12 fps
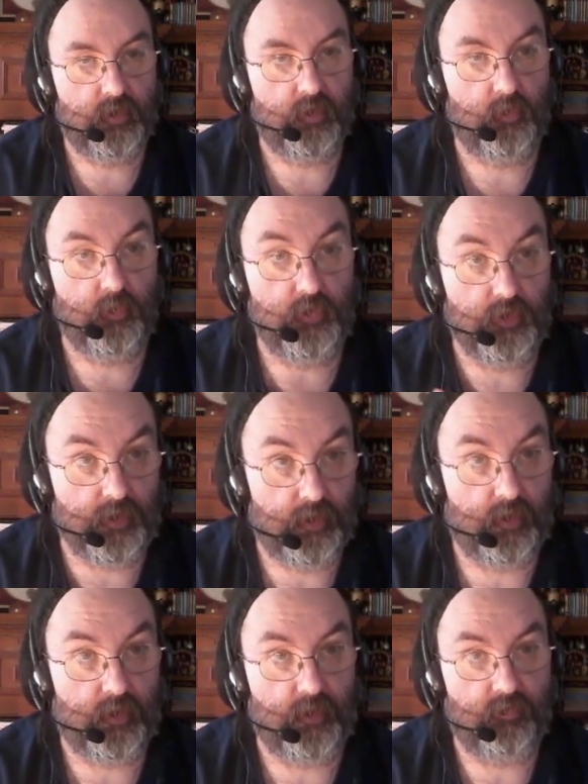uh, where you get
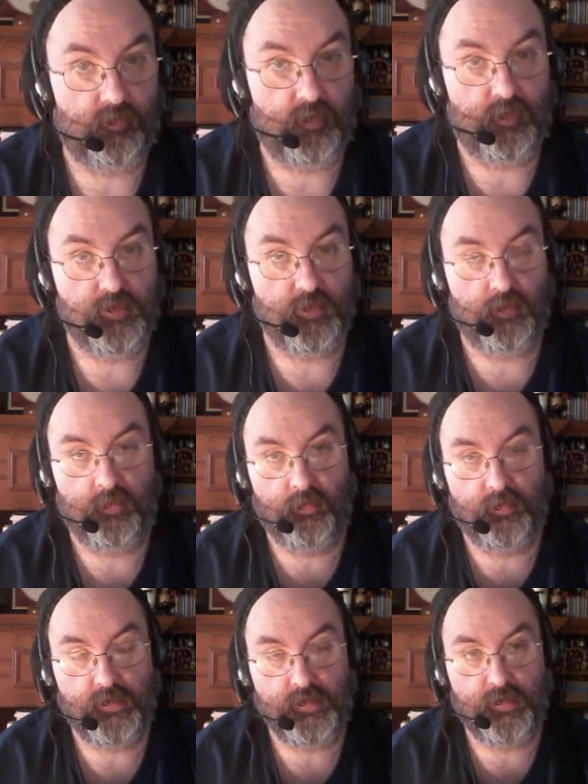a lot of the ancient
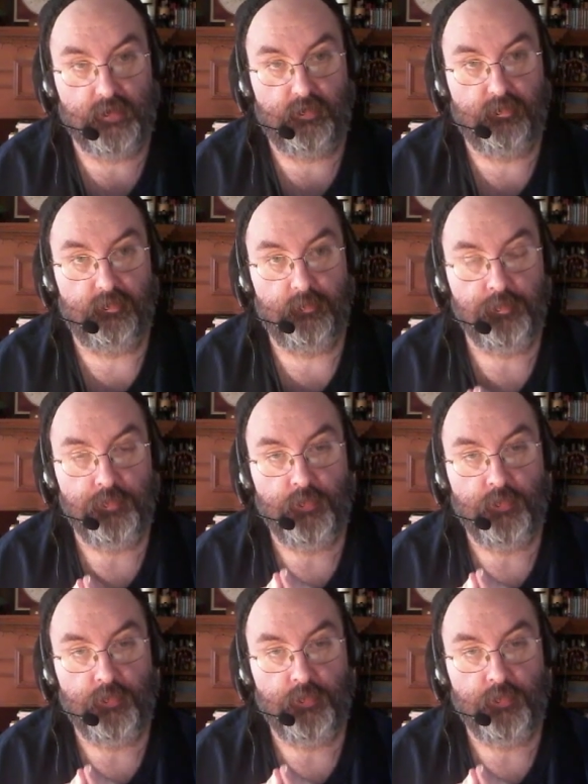Near East stuff,